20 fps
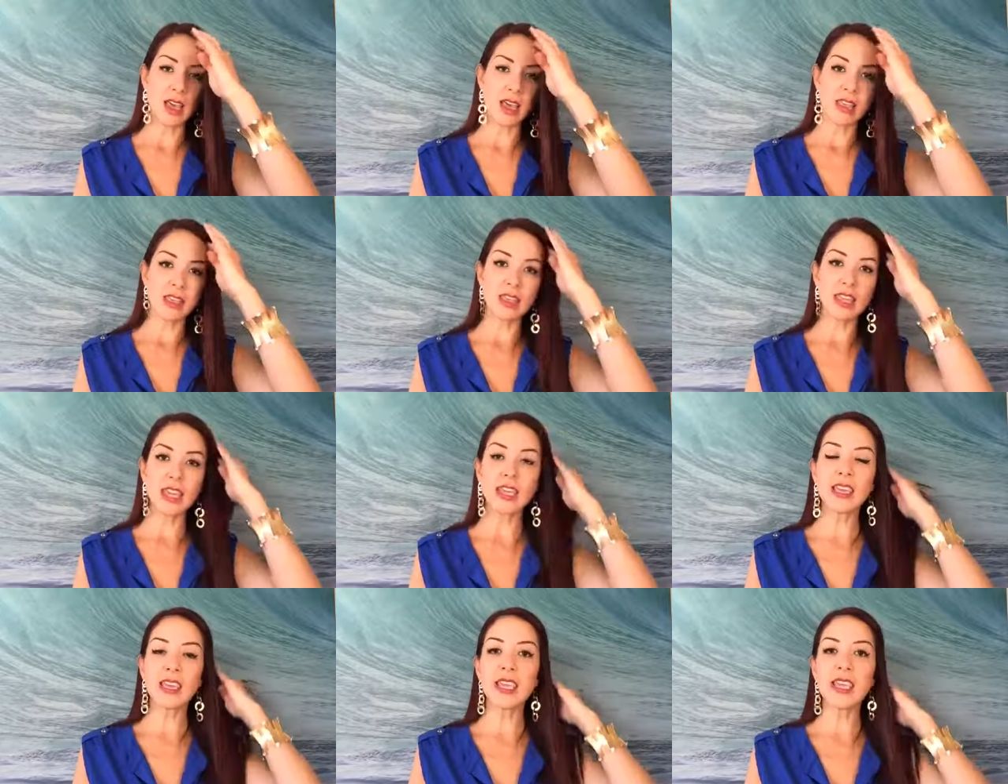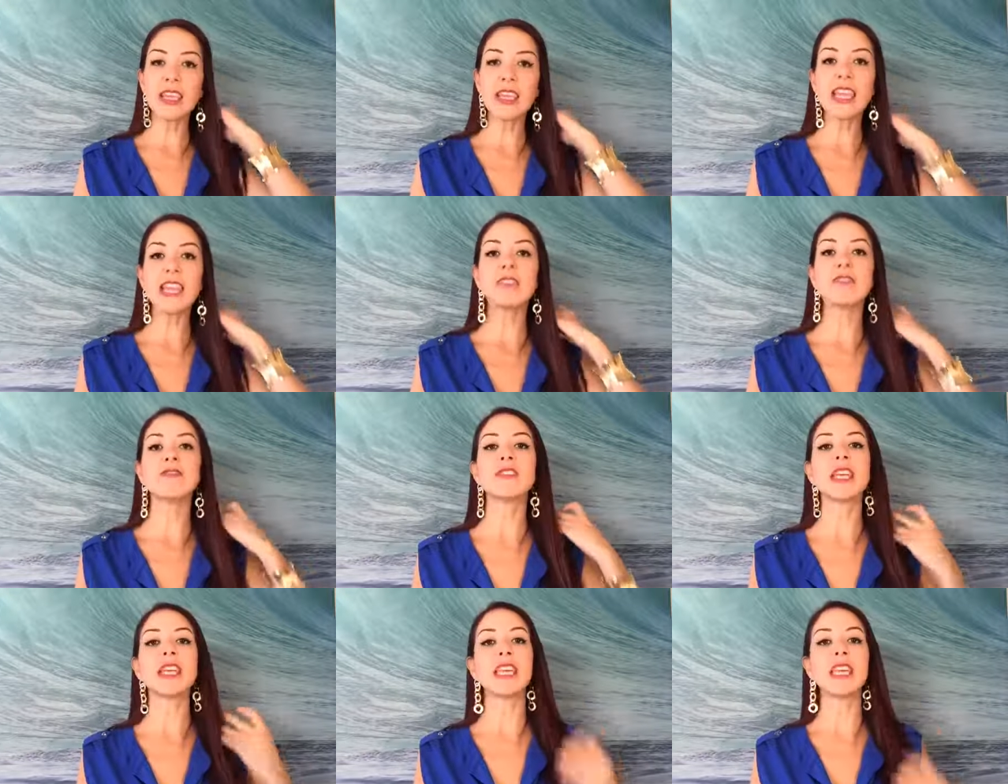thinking
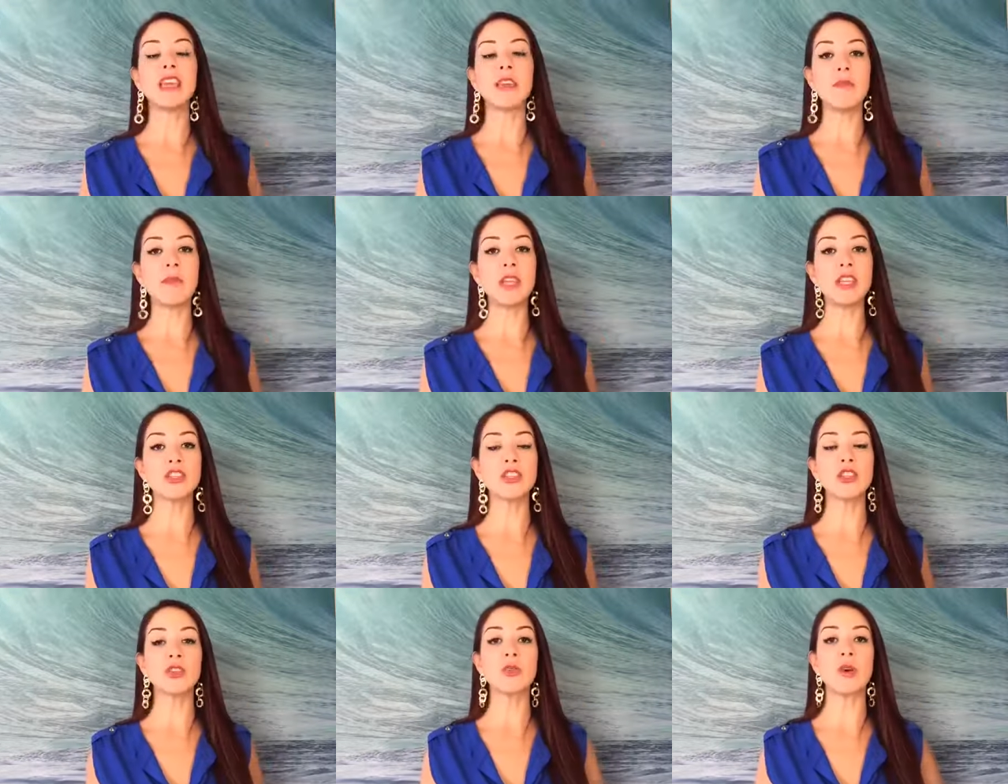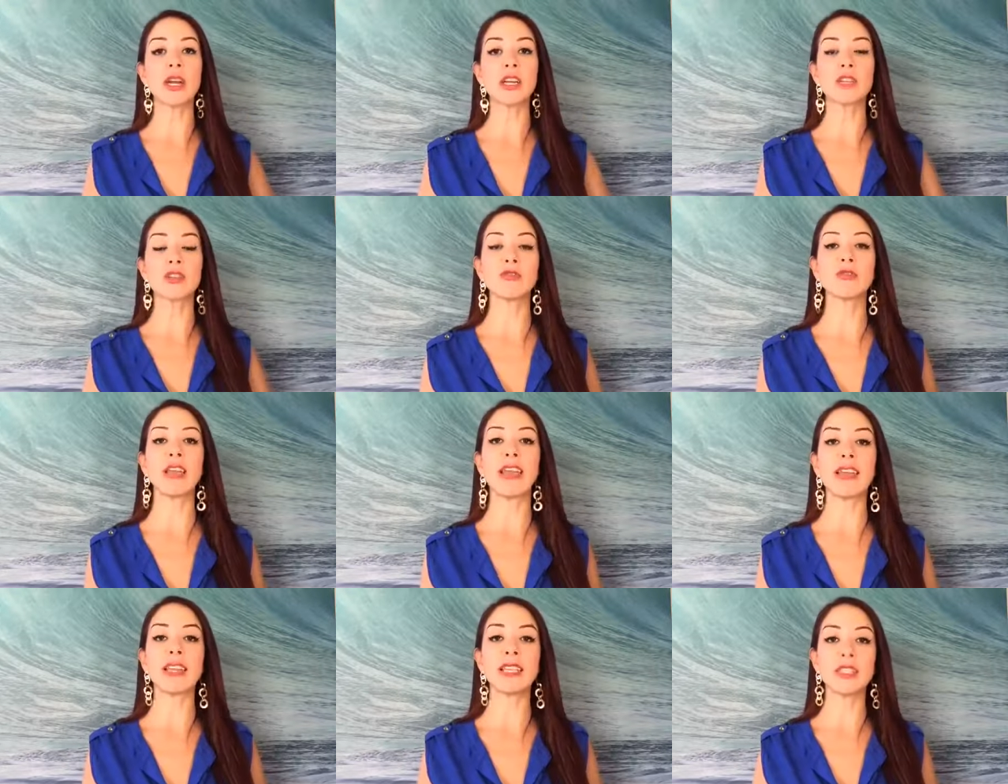if the image you are
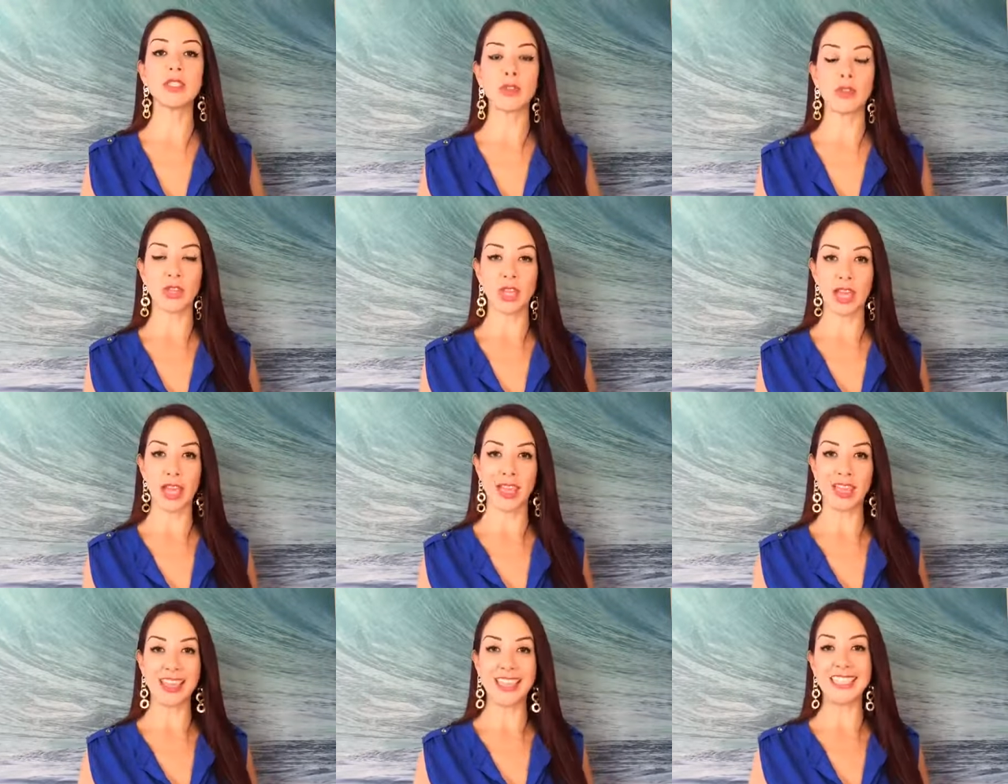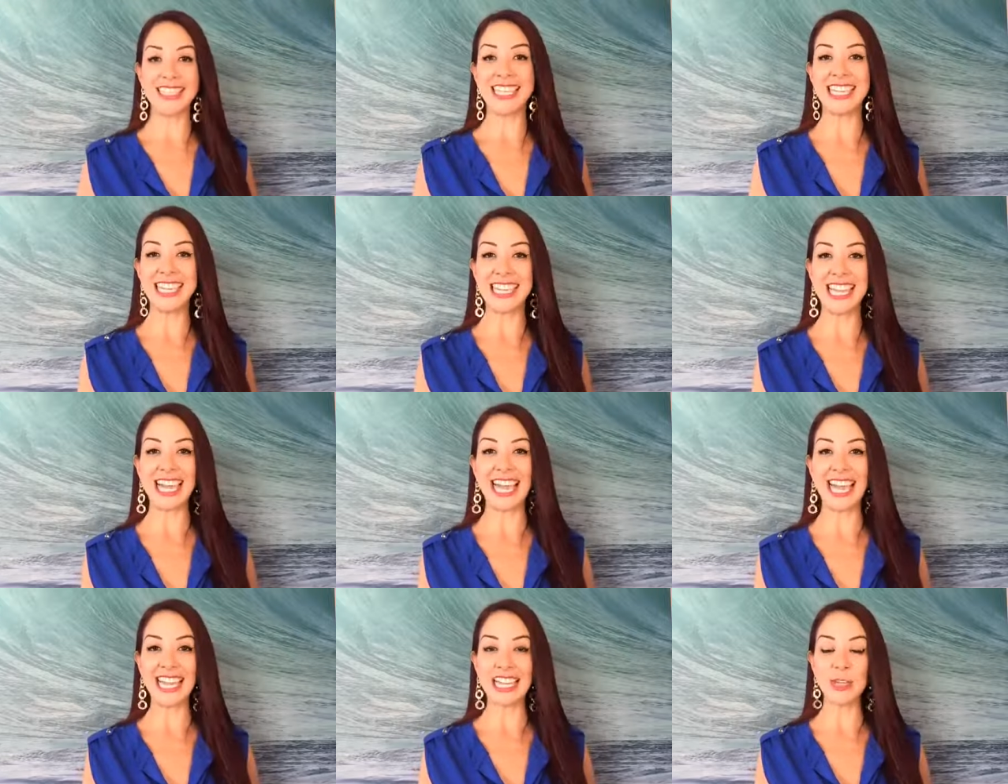creating today is in
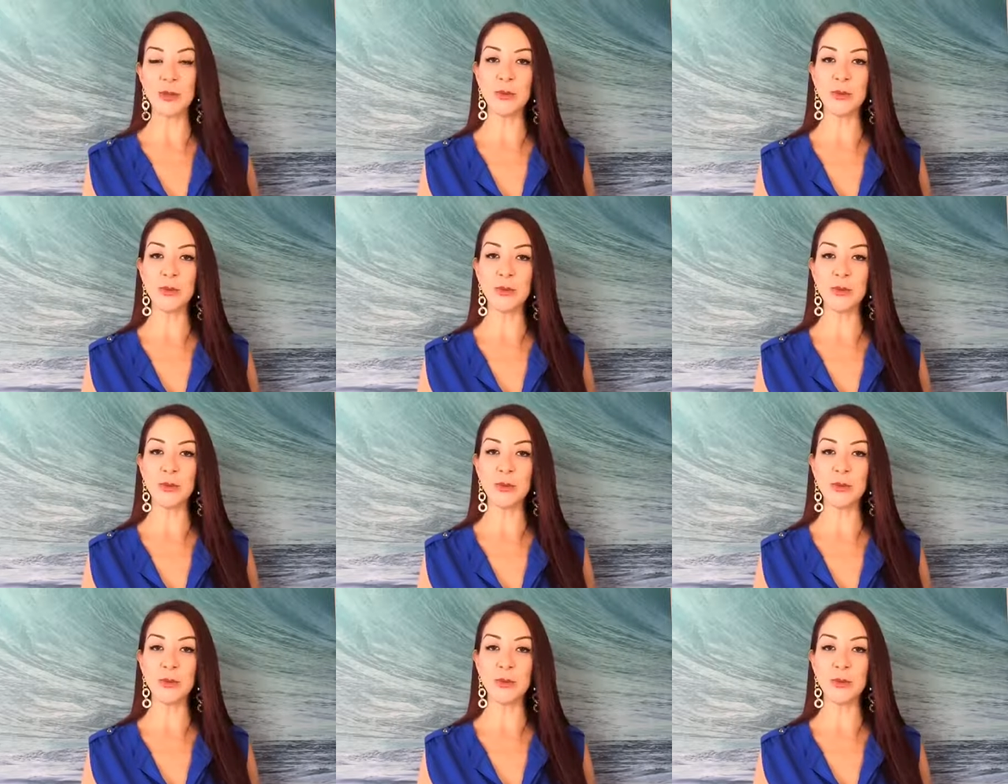line